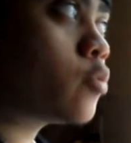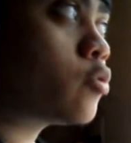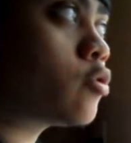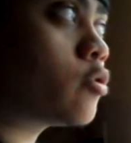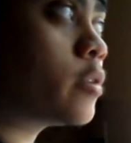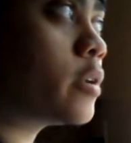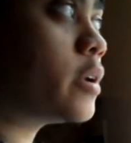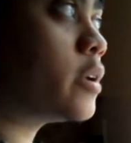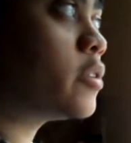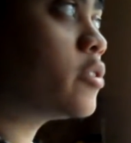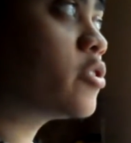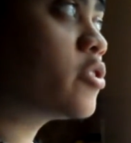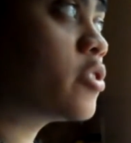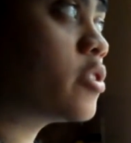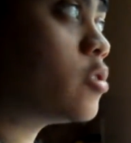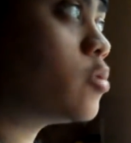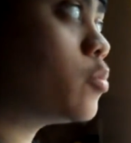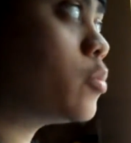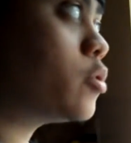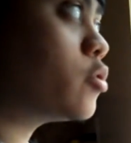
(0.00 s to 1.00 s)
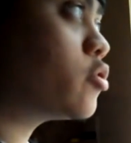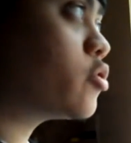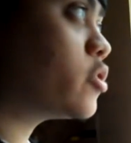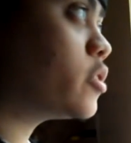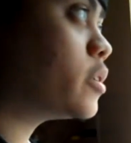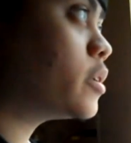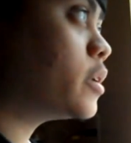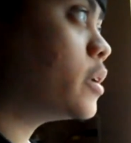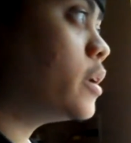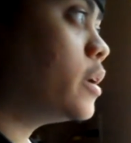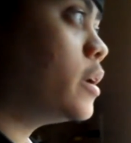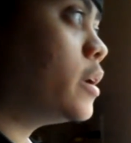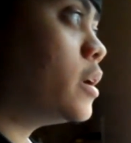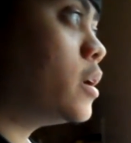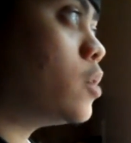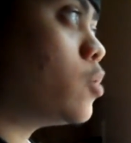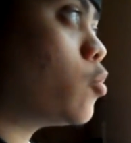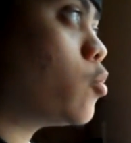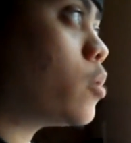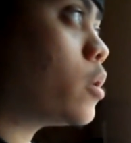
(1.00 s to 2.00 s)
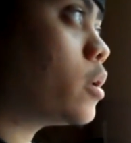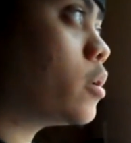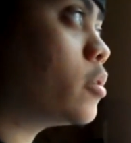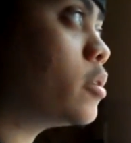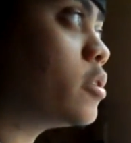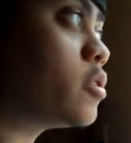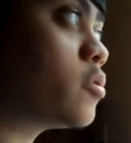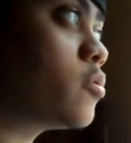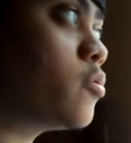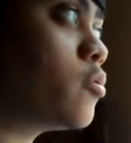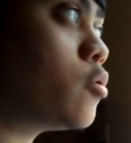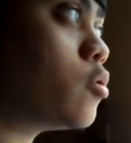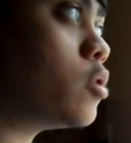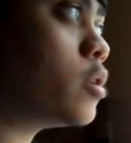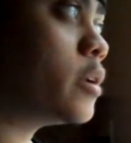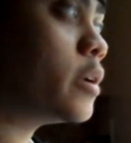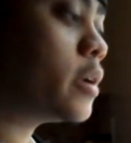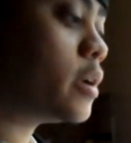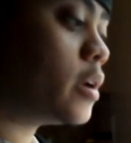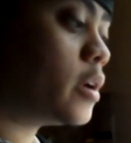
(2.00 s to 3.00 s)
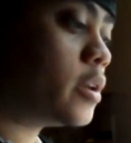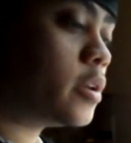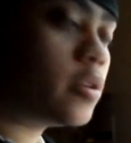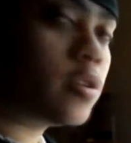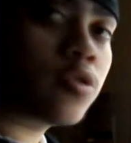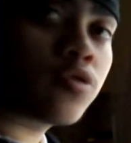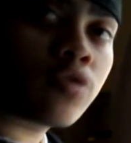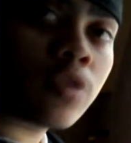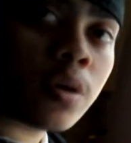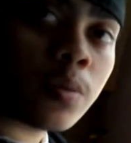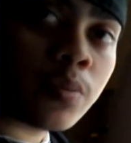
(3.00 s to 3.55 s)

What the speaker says: capture it in still motion while it's falling and the